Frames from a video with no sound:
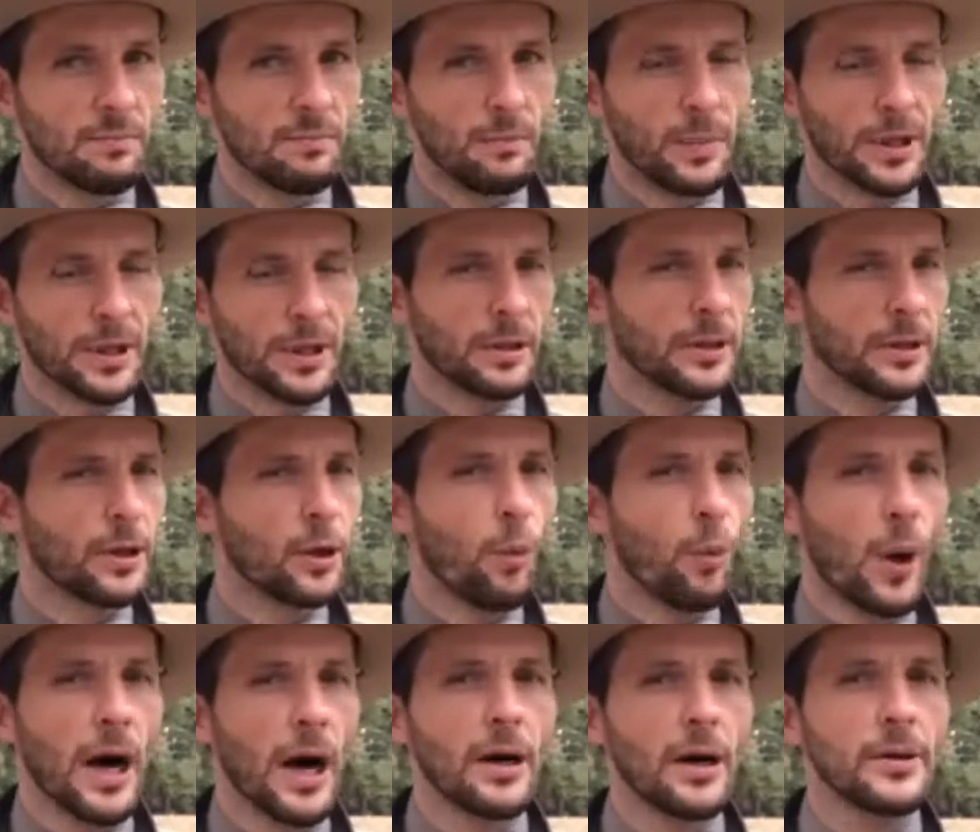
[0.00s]
But a
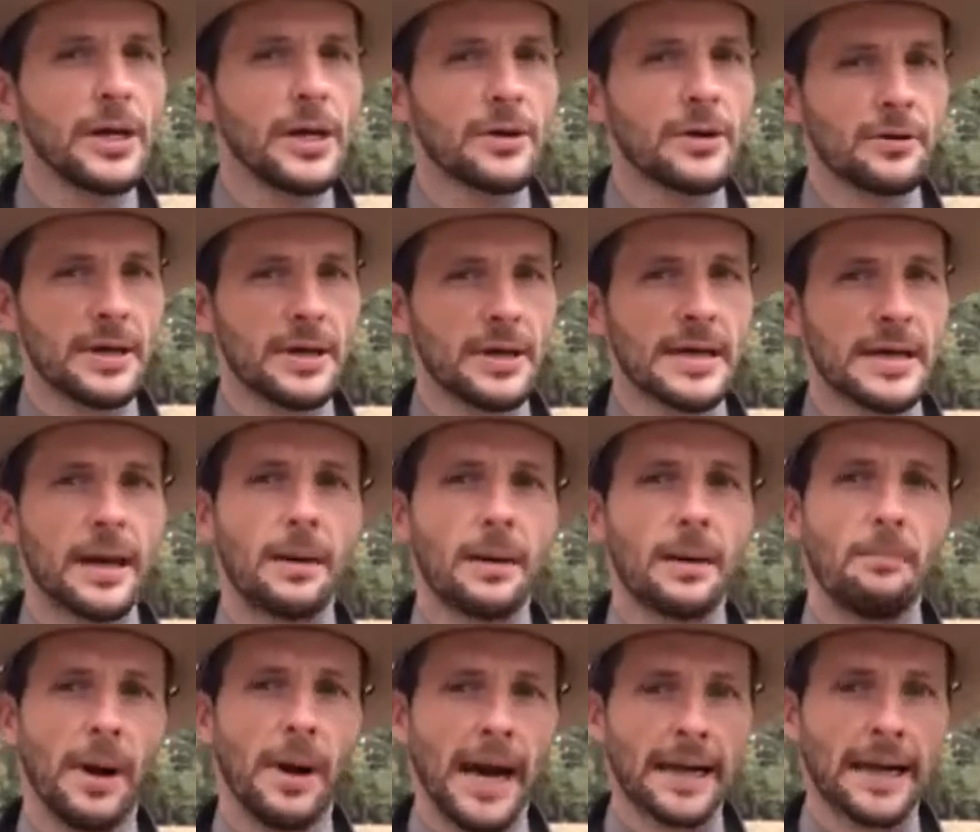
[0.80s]
little while later, they
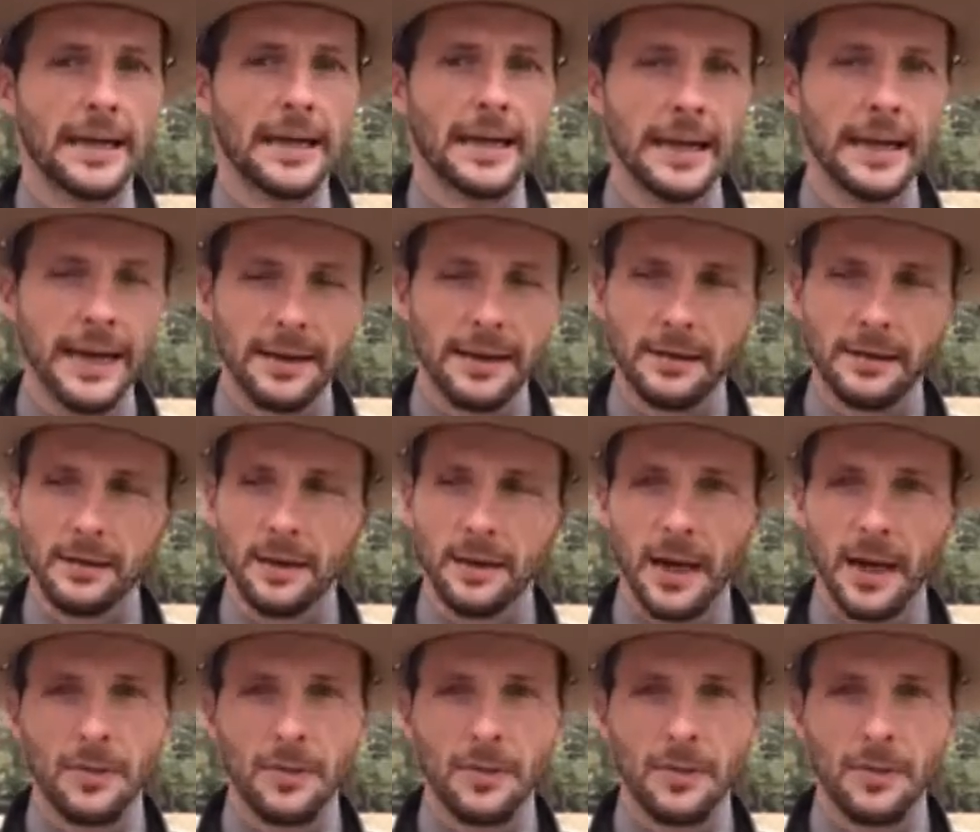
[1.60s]
come back again.